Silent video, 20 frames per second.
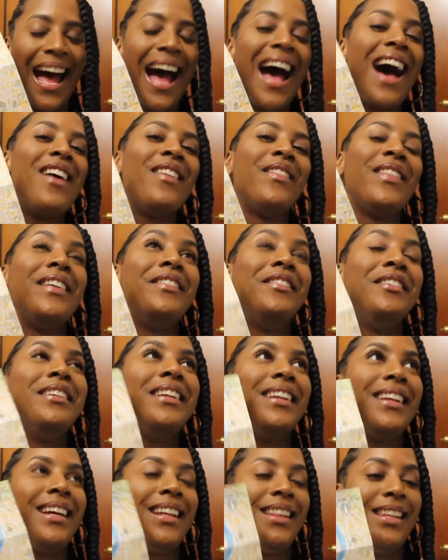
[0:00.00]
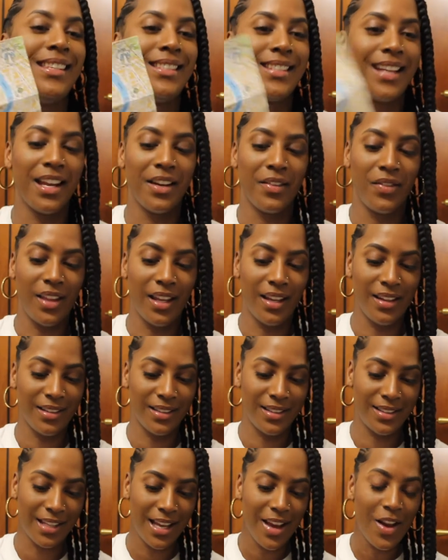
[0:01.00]
have. I really like these kind of
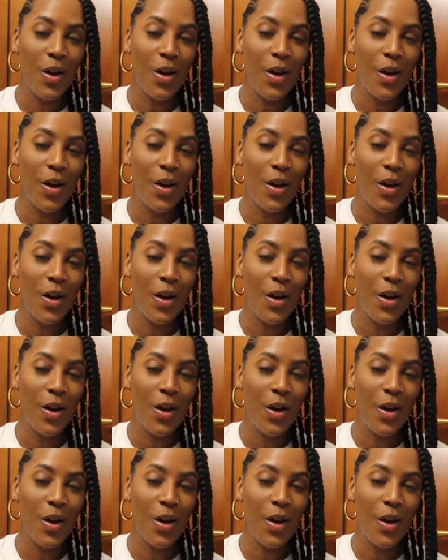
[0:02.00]
things.